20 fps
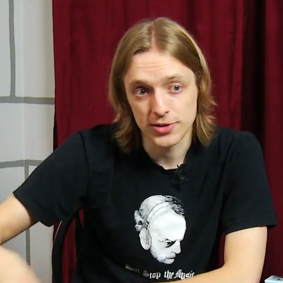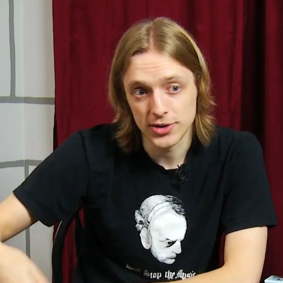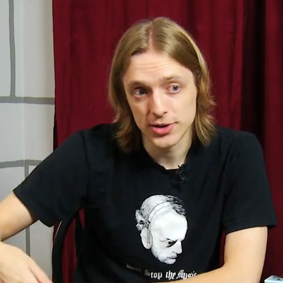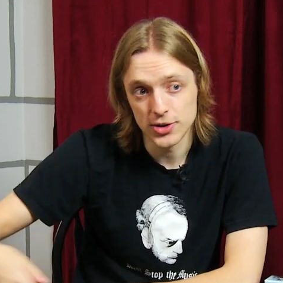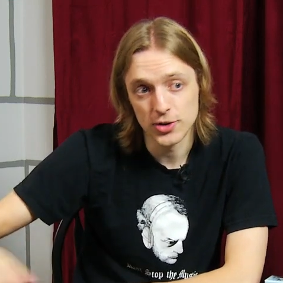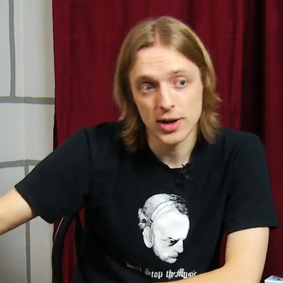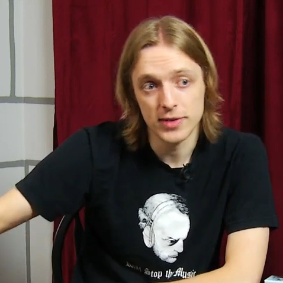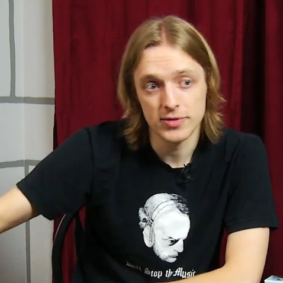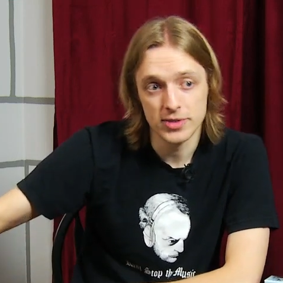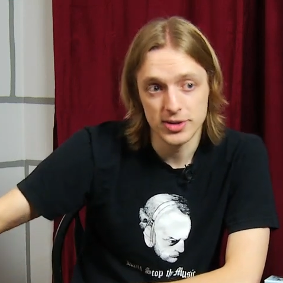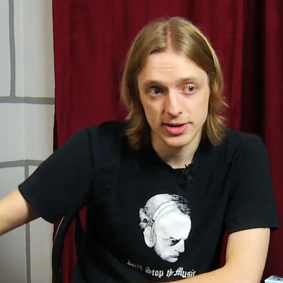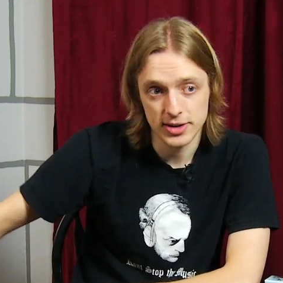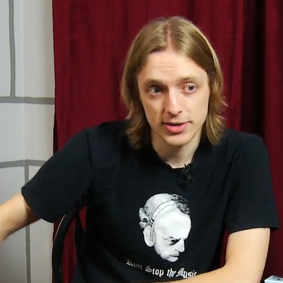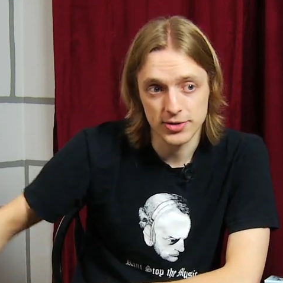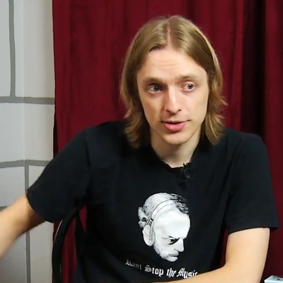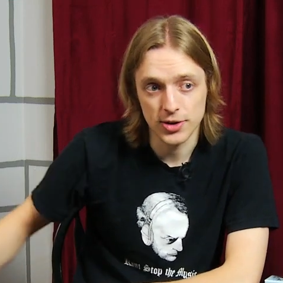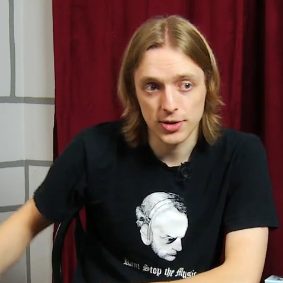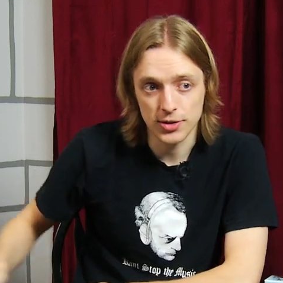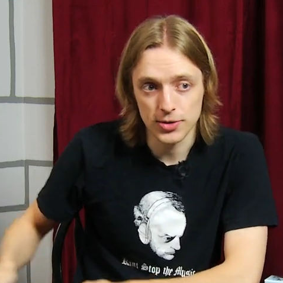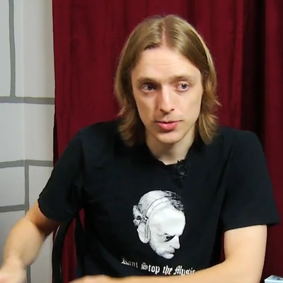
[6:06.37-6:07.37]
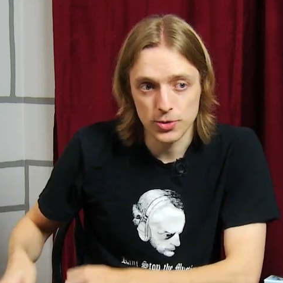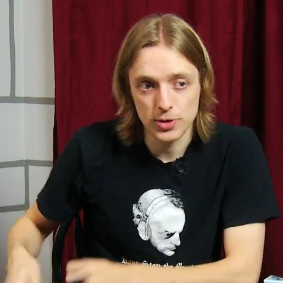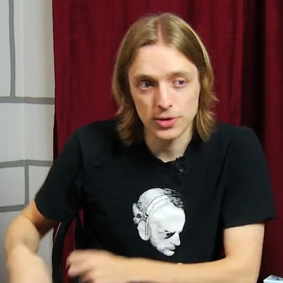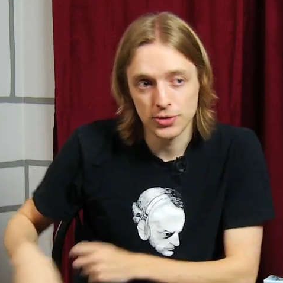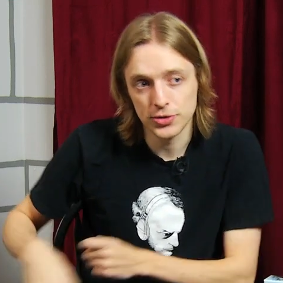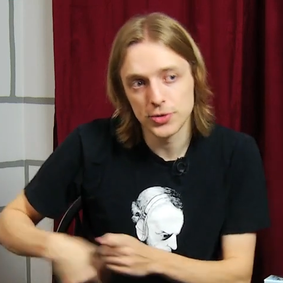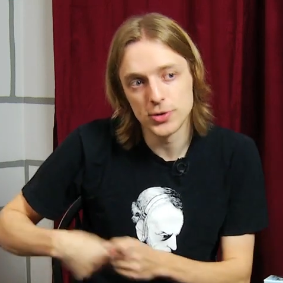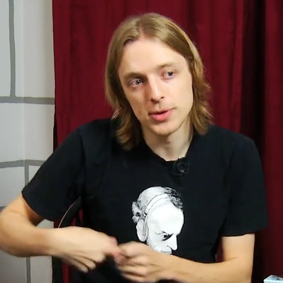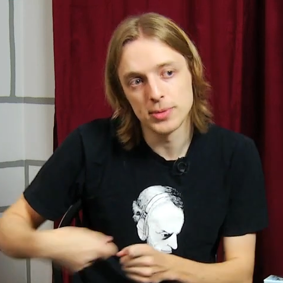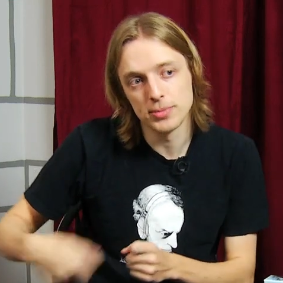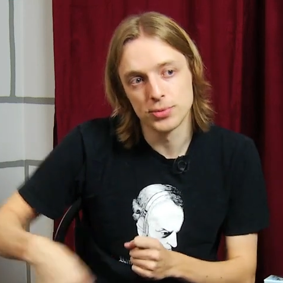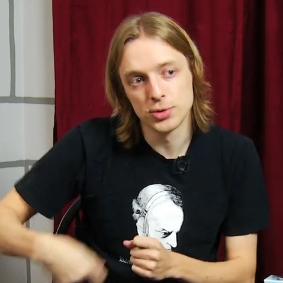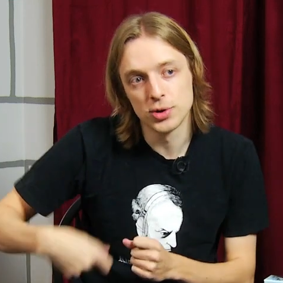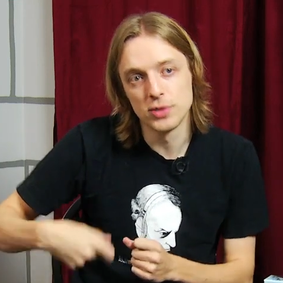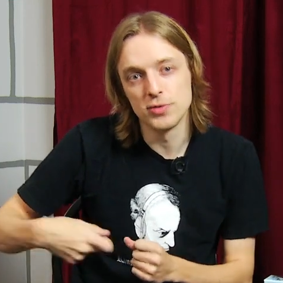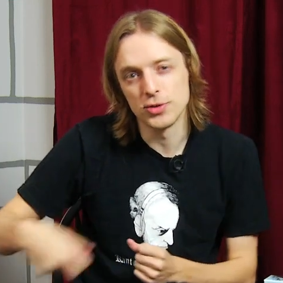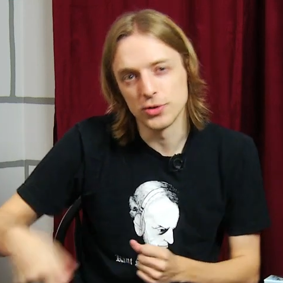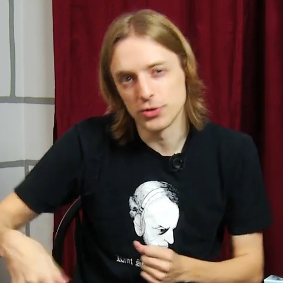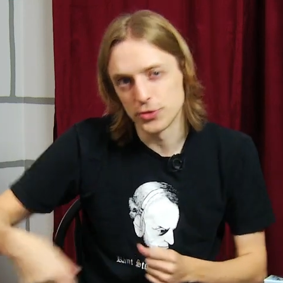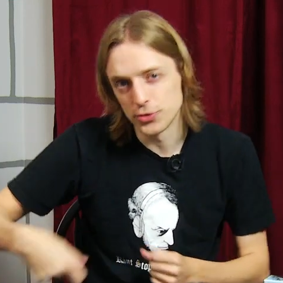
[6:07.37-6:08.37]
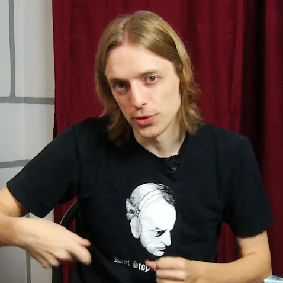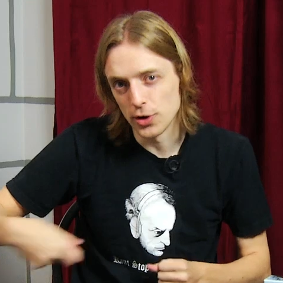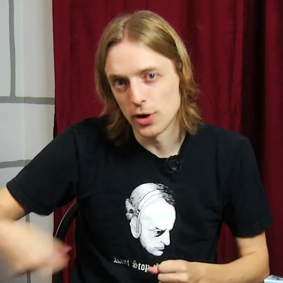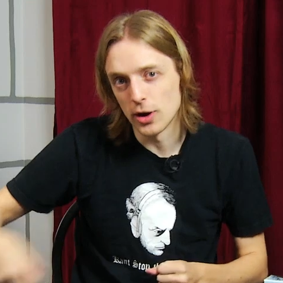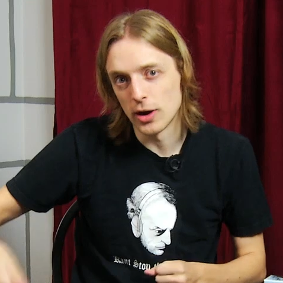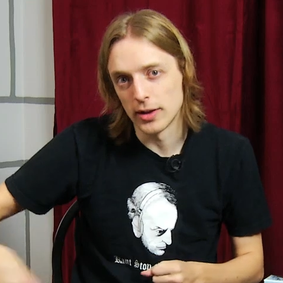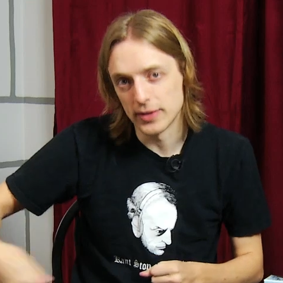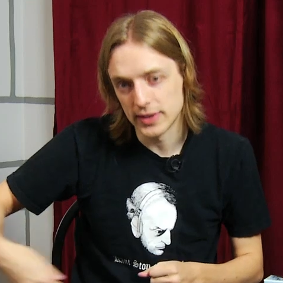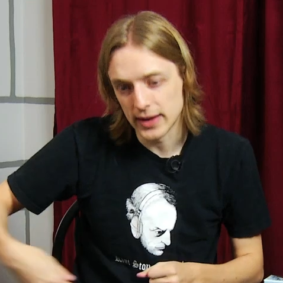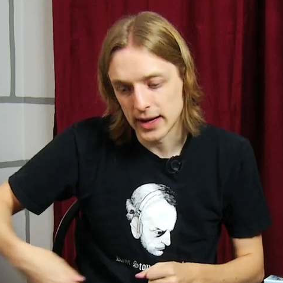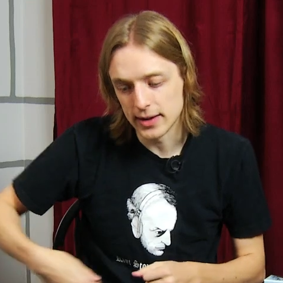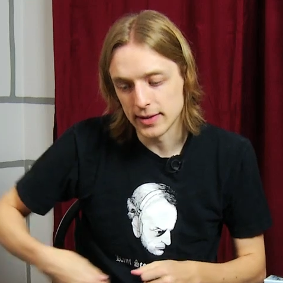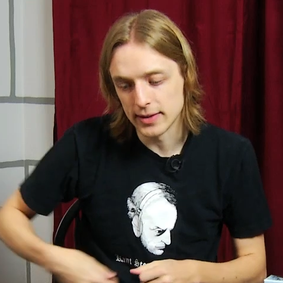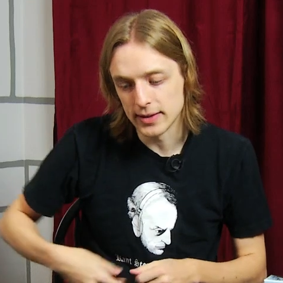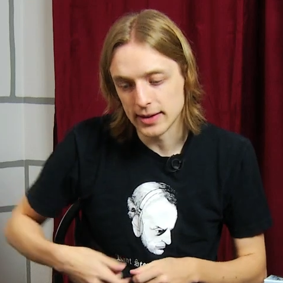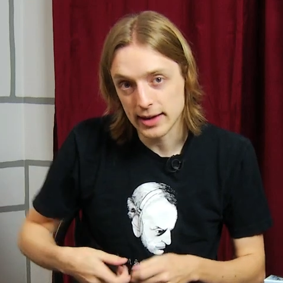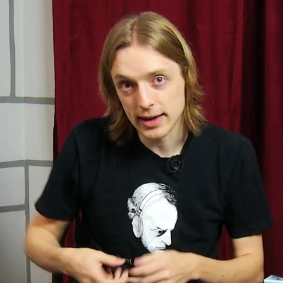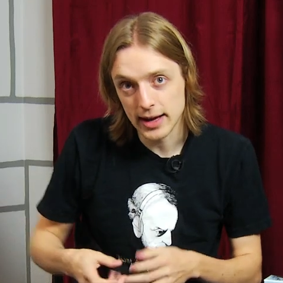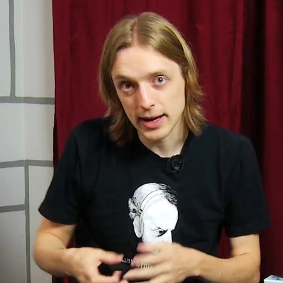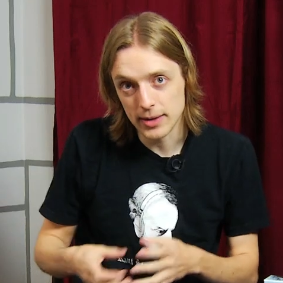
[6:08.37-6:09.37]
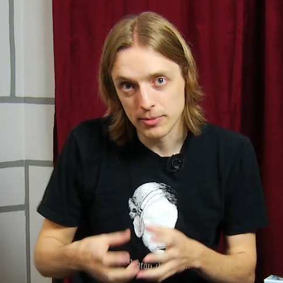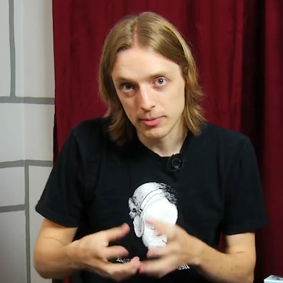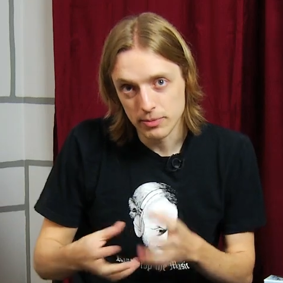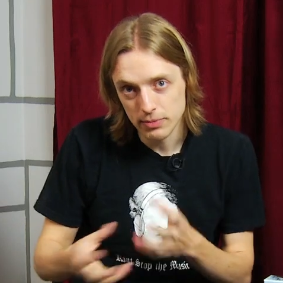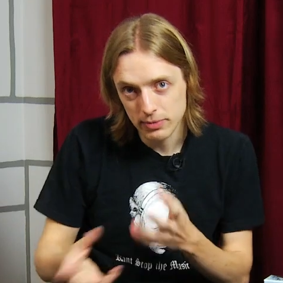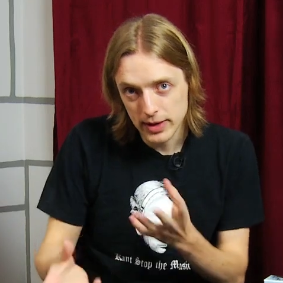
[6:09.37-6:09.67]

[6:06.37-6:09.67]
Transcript: You don't have to discard 1, so it improves your draw at the end of the game.